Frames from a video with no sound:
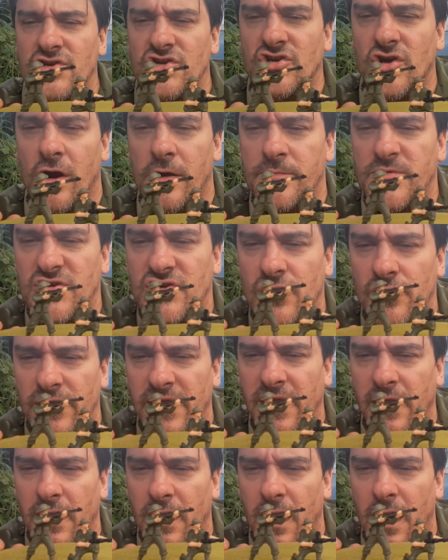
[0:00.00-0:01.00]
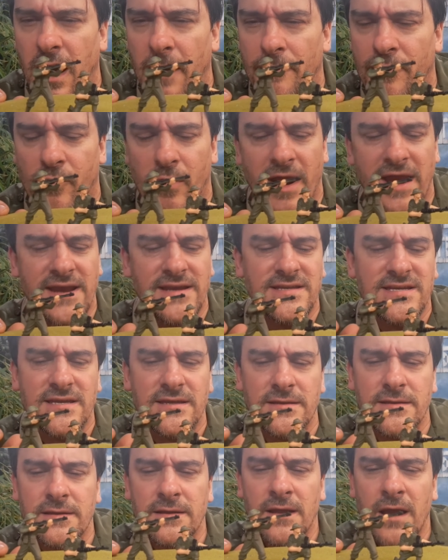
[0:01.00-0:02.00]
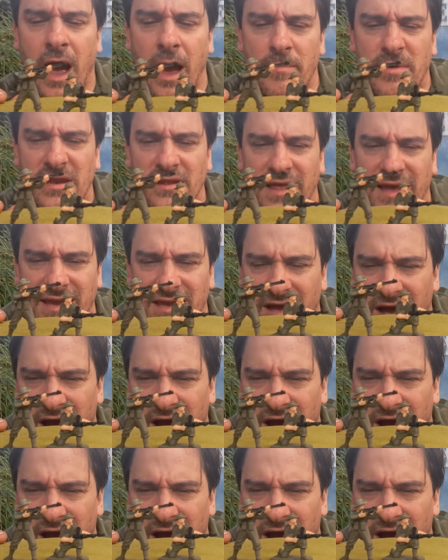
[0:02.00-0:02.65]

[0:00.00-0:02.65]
sharpshooting, upright. I mean, like